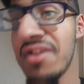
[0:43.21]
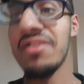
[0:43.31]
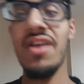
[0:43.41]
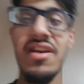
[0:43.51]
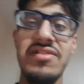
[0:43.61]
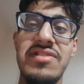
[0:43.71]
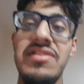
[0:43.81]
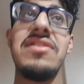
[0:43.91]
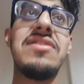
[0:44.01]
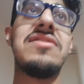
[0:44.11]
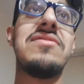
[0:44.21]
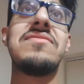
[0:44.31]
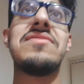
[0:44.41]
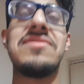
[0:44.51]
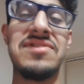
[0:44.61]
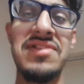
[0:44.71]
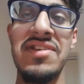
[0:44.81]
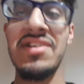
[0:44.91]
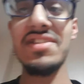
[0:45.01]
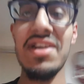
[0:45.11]
And uh,
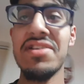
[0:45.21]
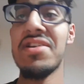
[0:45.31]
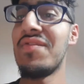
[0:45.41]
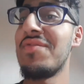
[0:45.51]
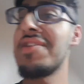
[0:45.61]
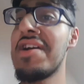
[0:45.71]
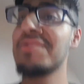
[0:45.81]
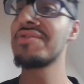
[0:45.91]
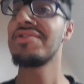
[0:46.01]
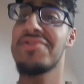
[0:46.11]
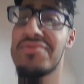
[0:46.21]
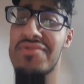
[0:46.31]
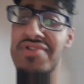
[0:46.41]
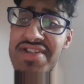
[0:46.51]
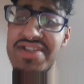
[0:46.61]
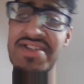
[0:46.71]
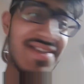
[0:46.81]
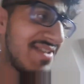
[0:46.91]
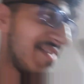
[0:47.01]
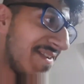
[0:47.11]
second half, Ronaldo scored
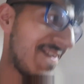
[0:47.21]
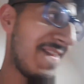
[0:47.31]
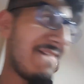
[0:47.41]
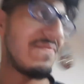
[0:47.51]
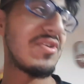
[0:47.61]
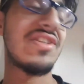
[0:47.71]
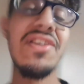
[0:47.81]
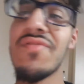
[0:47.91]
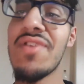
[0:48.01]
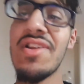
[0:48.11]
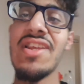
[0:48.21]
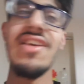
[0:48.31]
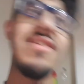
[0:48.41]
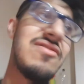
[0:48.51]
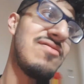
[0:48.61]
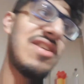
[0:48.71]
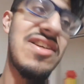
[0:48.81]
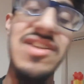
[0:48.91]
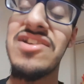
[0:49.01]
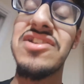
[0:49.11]
a sick volley.
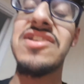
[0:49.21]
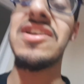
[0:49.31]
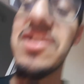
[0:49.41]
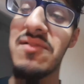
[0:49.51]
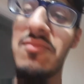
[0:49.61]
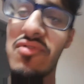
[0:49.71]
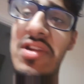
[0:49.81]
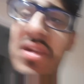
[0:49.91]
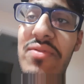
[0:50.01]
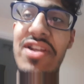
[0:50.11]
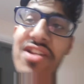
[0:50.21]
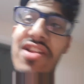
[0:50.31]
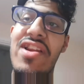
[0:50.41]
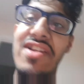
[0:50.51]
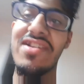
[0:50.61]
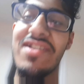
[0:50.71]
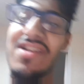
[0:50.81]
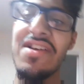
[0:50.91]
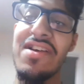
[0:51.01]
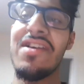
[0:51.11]
He, just kicked the ball and it went in the net.
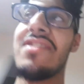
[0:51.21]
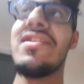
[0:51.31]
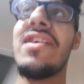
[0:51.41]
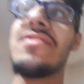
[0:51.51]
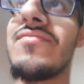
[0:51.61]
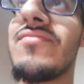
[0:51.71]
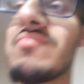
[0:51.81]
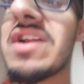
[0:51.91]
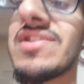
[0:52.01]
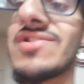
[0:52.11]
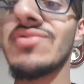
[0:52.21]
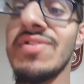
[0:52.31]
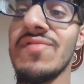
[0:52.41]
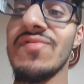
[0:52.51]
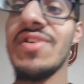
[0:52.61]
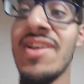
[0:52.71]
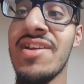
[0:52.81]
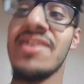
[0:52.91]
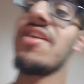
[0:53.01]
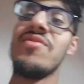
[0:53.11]
And then Mata scored a free kick.
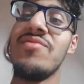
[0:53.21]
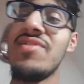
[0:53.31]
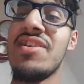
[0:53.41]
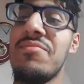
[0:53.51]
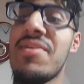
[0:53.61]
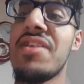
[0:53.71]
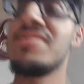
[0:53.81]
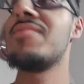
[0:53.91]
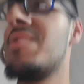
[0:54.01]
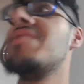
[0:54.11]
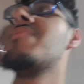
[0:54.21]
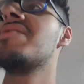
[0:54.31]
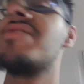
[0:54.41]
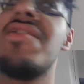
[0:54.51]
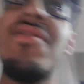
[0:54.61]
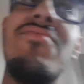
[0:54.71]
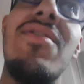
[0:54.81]
I don't think it mattered, but it mattered anyway.